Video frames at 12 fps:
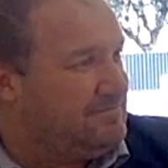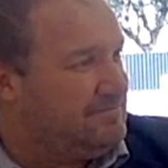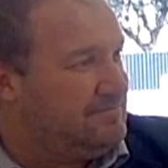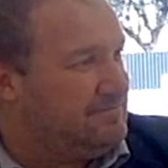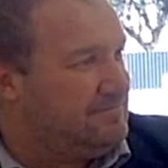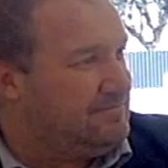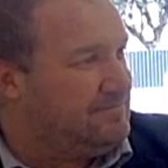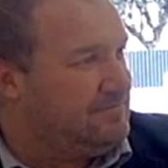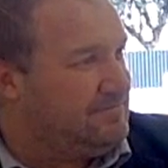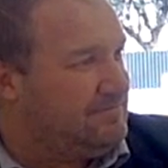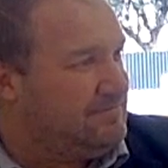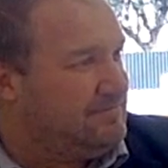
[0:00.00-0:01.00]

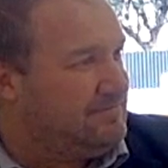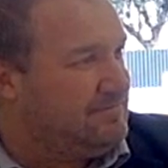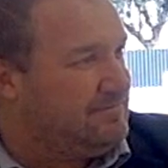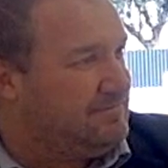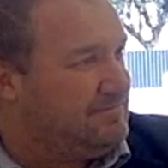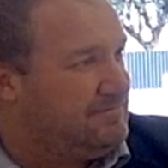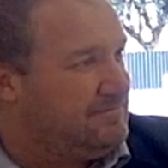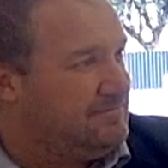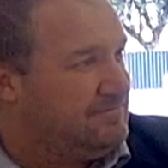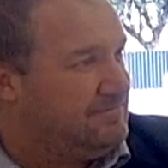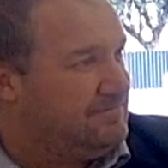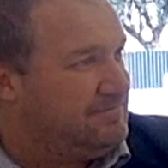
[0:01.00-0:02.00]

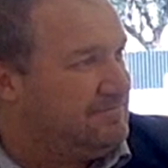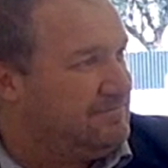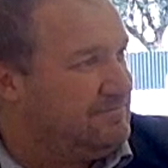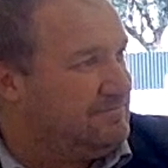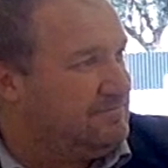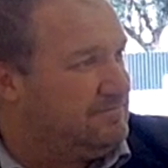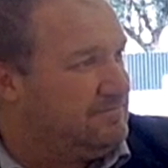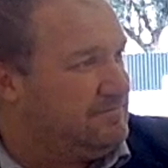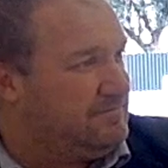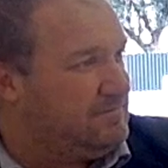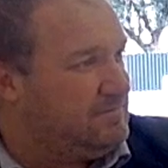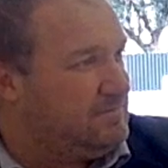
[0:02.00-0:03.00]

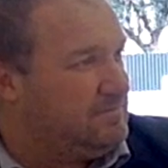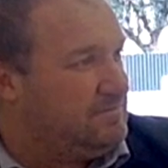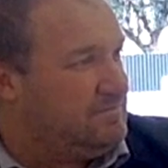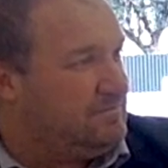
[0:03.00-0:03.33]
The person shown says nothing.